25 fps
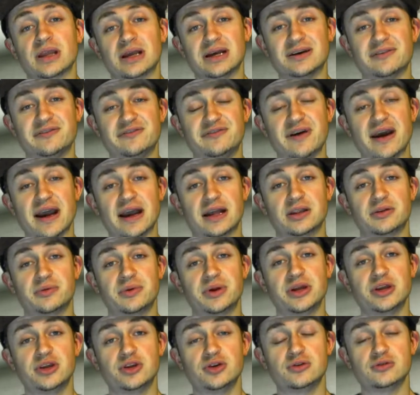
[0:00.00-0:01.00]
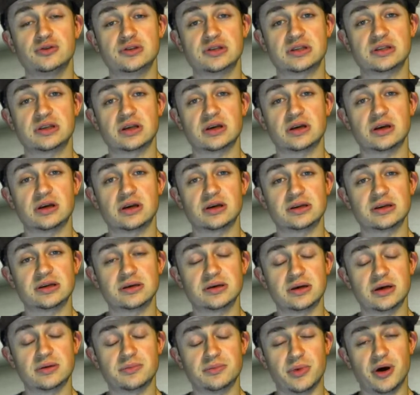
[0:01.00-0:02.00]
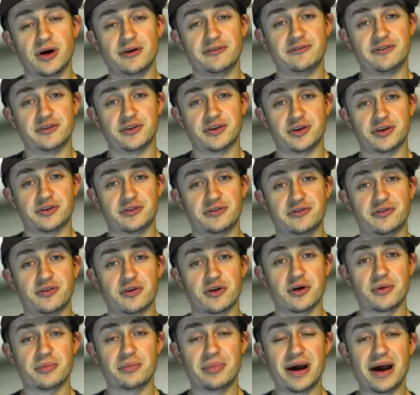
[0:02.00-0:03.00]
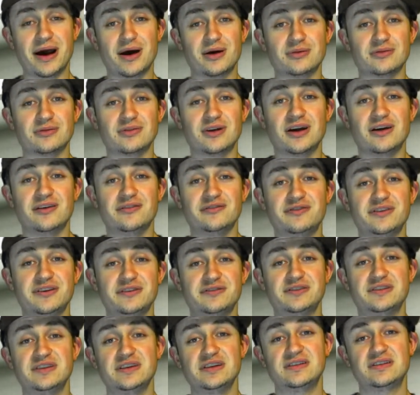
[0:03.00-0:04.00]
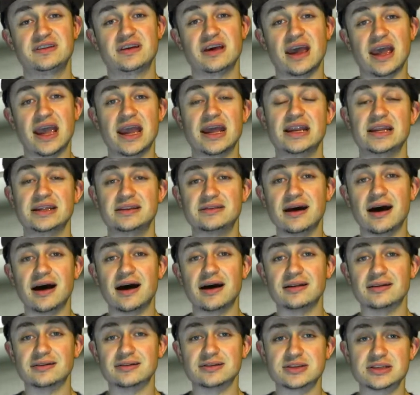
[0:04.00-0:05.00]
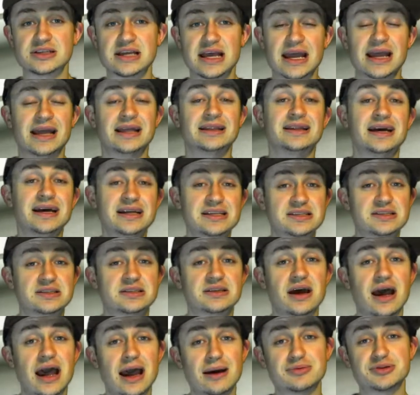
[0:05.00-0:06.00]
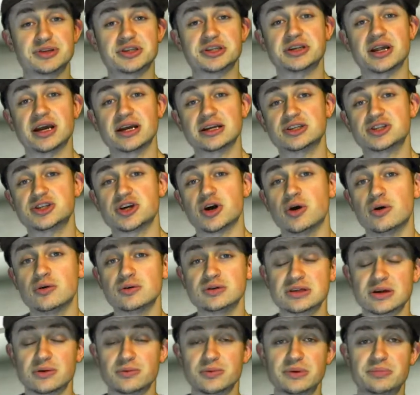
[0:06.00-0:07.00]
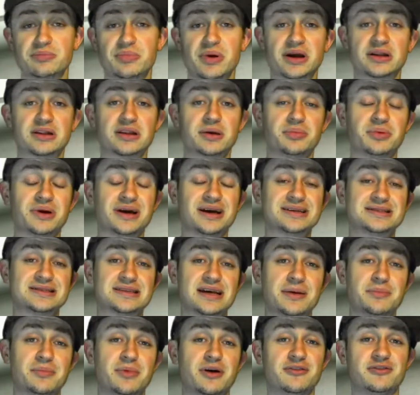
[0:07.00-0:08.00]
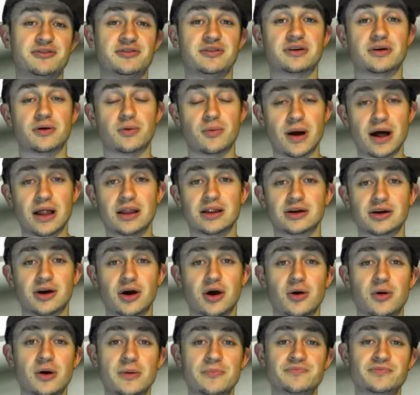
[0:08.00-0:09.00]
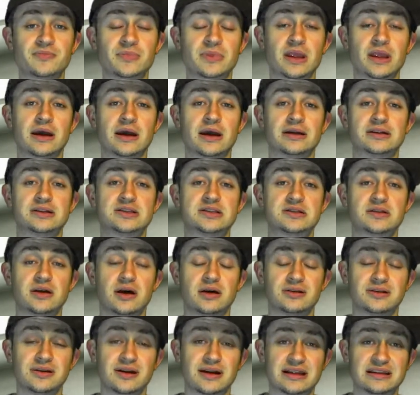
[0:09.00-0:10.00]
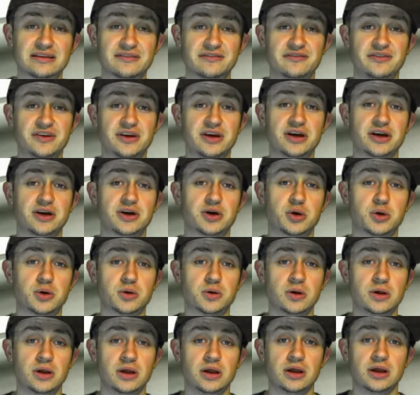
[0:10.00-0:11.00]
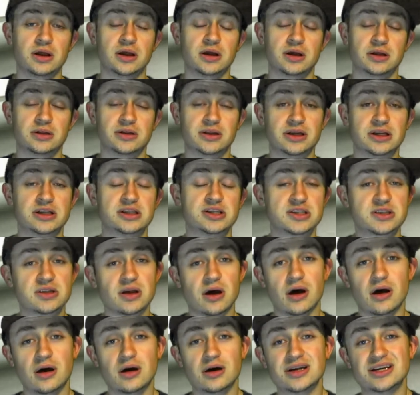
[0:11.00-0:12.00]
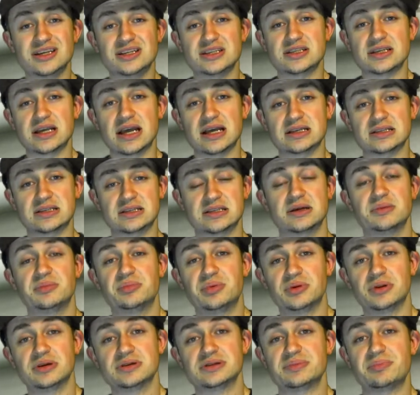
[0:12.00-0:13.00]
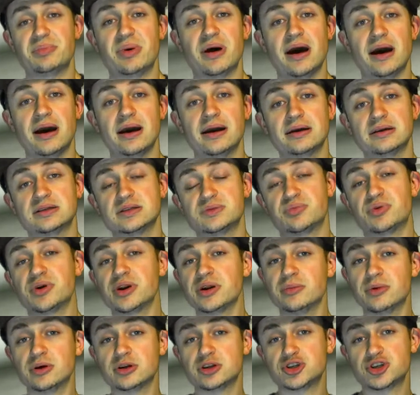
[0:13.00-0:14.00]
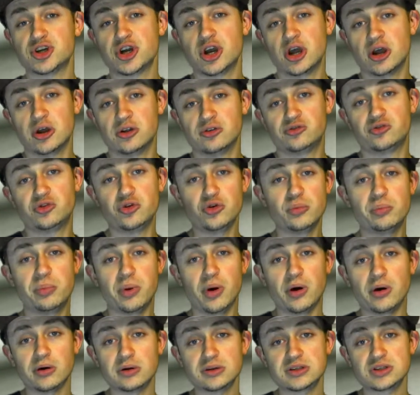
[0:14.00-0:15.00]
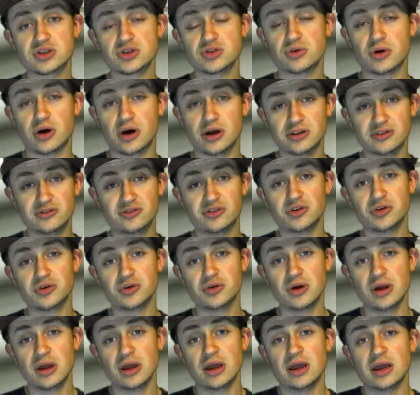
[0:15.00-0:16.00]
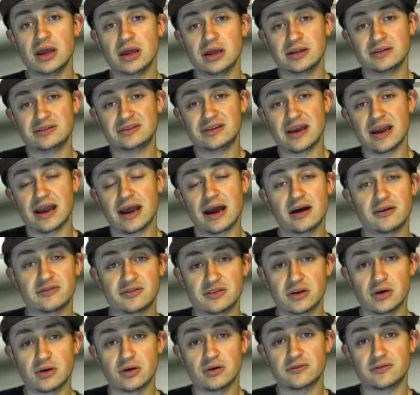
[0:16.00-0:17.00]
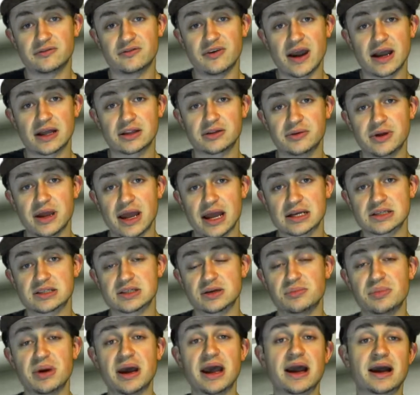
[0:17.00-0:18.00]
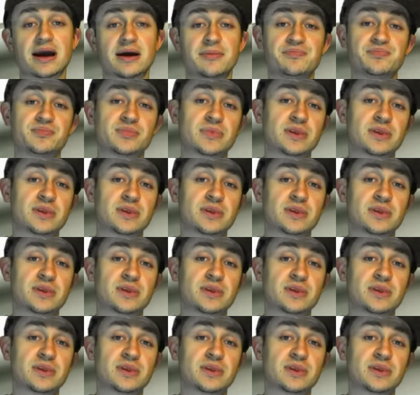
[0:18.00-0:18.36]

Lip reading: a factory used muffler for about $50 to $80. That's the option I chose, and we picked up a Si Muffler a while ago, installed it on the vehicle. The install is as simple as pie. It's pretty much 2 bolts you undo, take off the factory Axleback,